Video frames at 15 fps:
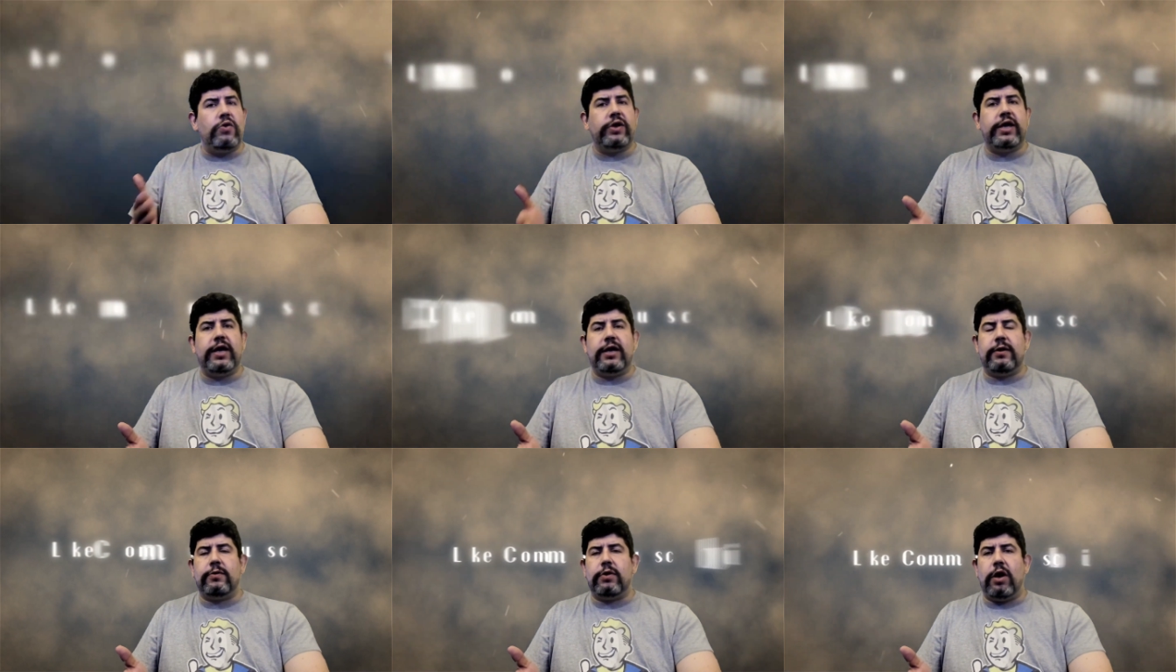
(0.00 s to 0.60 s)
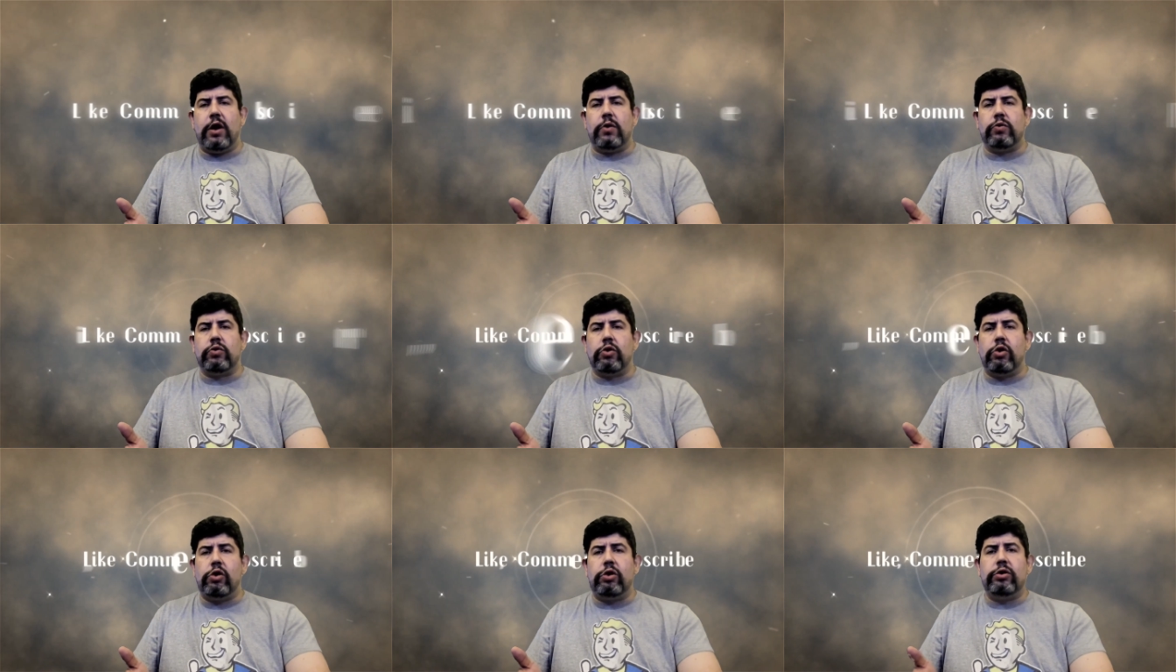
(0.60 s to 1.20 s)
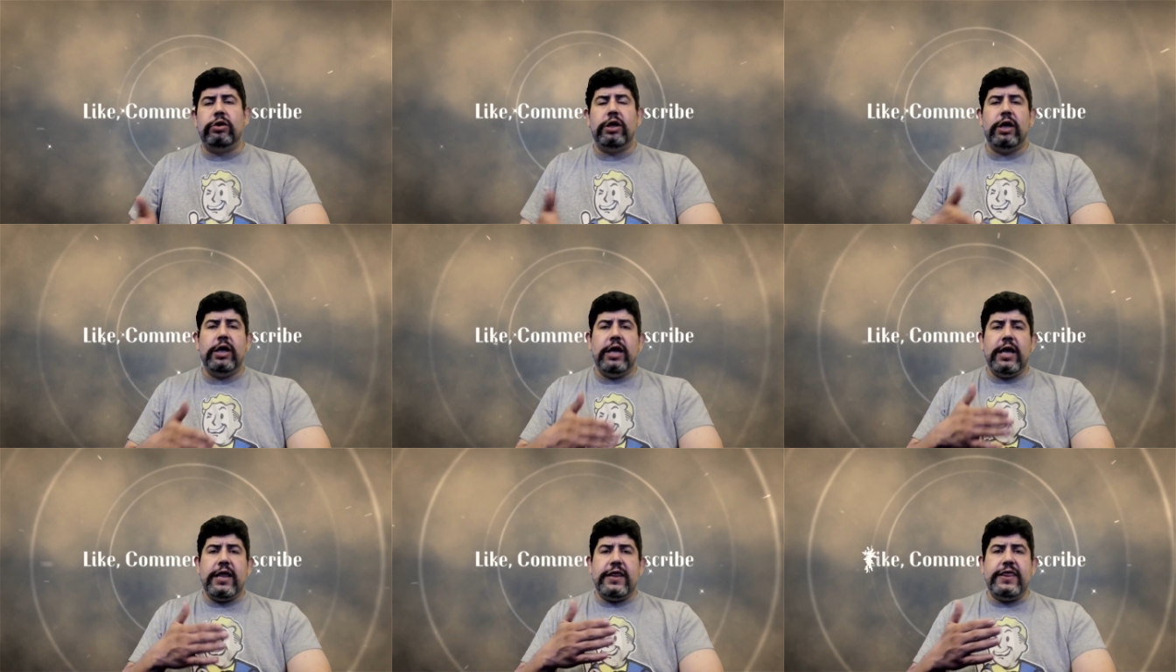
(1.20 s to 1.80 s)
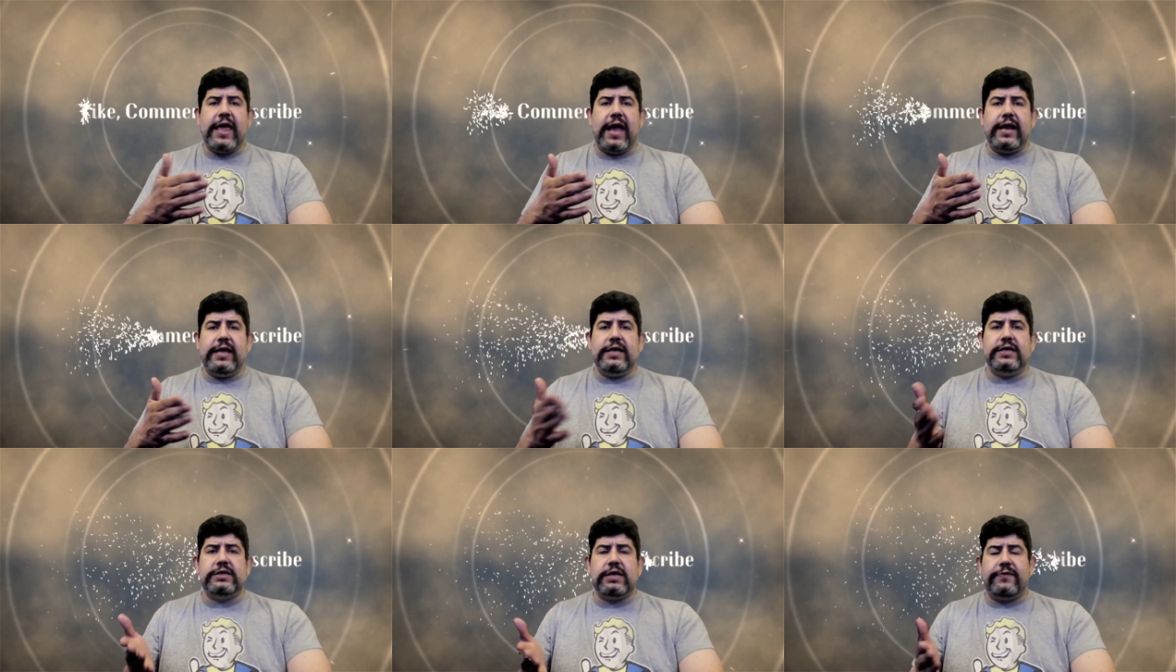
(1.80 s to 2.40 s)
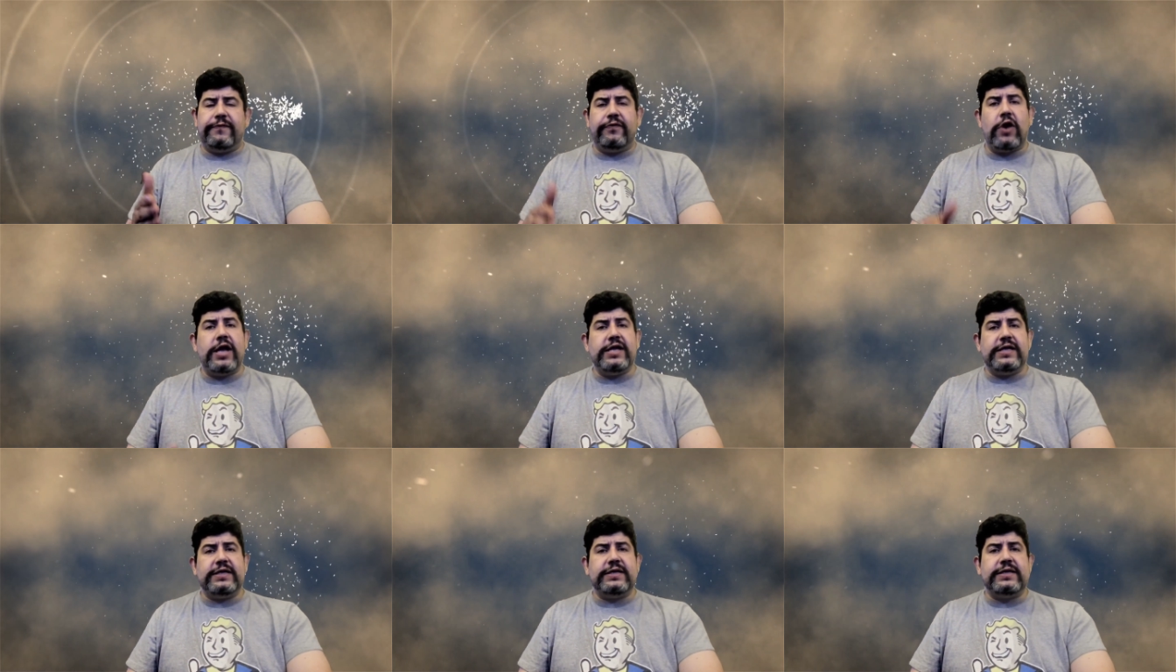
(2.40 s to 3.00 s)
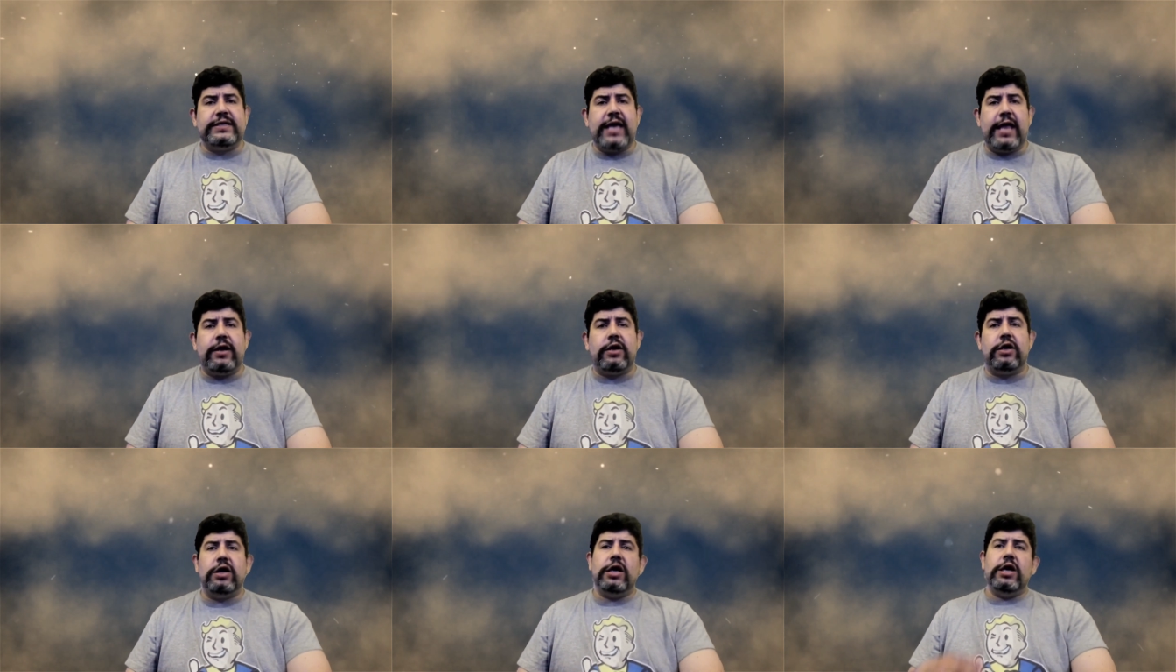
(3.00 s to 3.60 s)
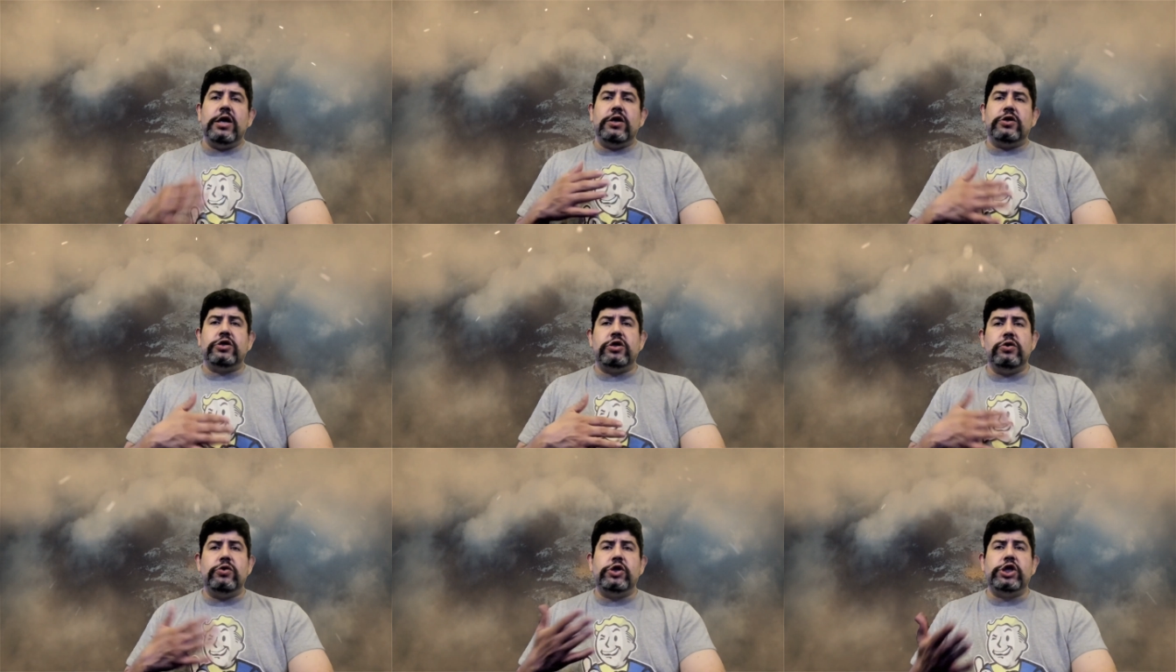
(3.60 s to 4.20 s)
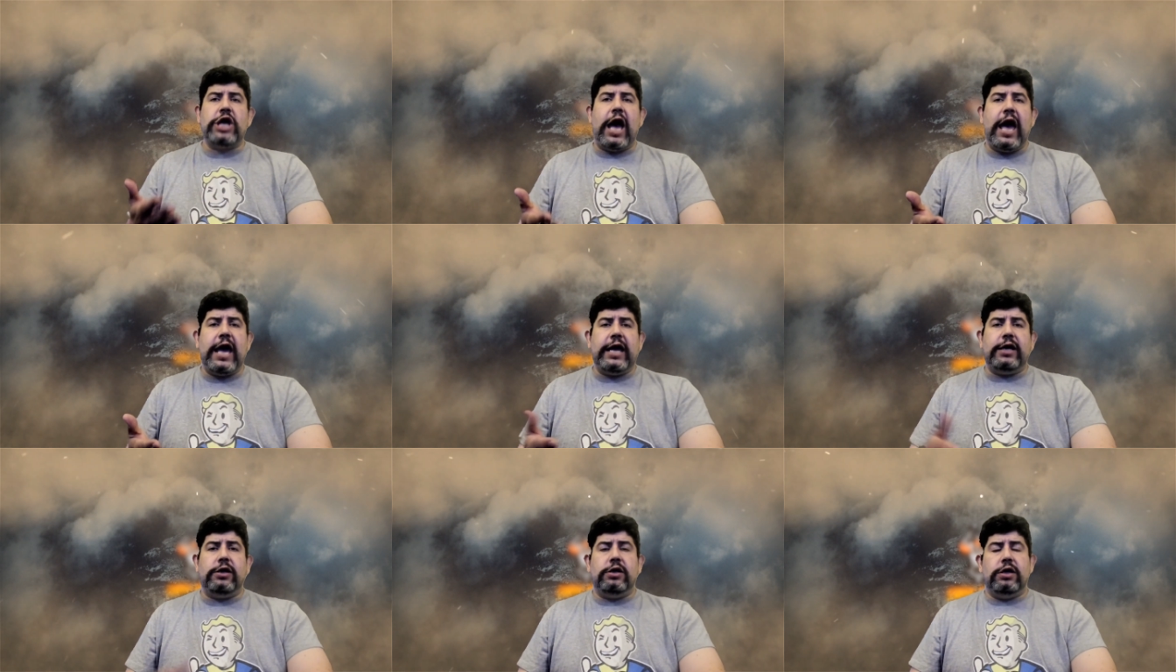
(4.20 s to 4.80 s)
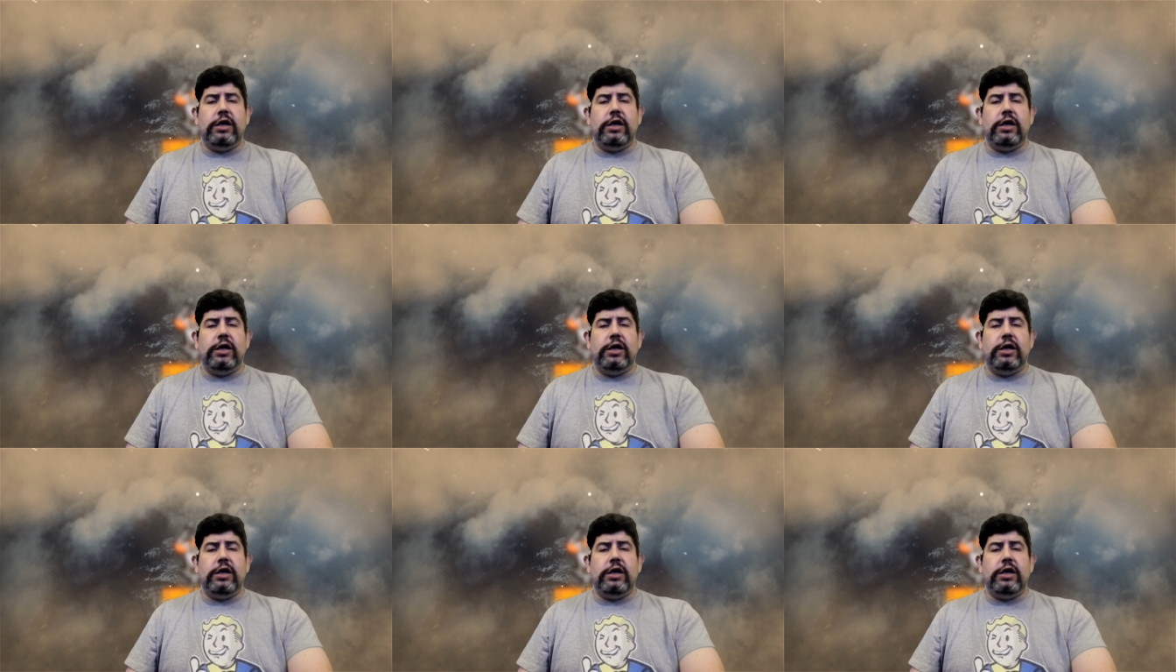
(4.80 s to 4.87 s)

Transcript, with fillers: get a role that is front and center to shine.